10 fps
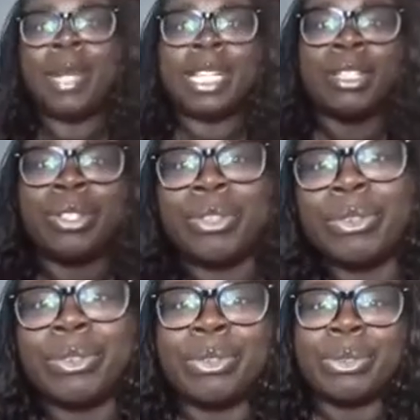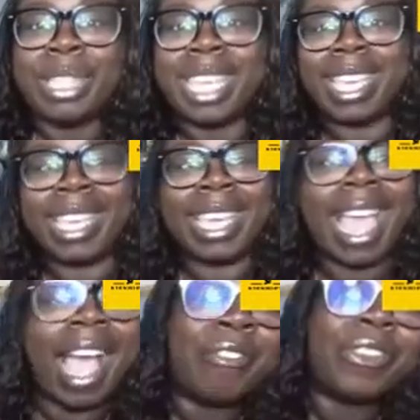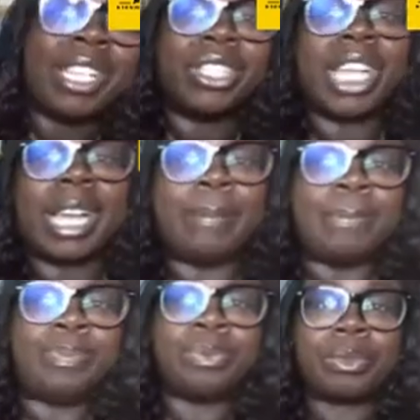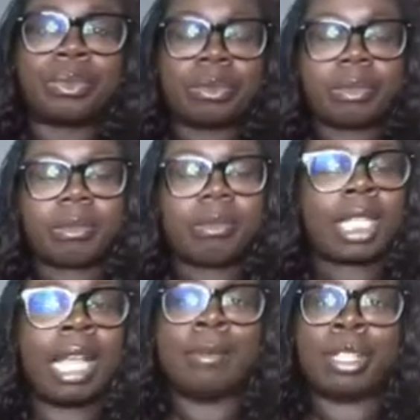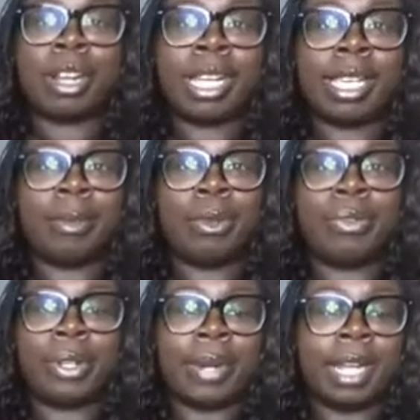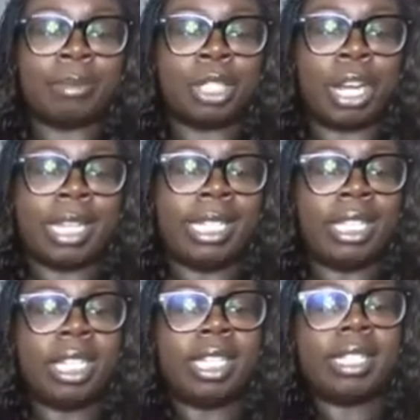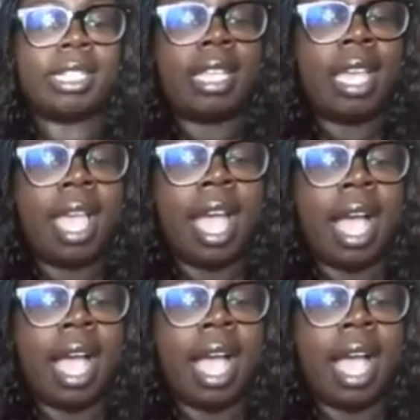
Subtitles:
went to the African shop. I'm sorry, I keep moving around trying to adjust.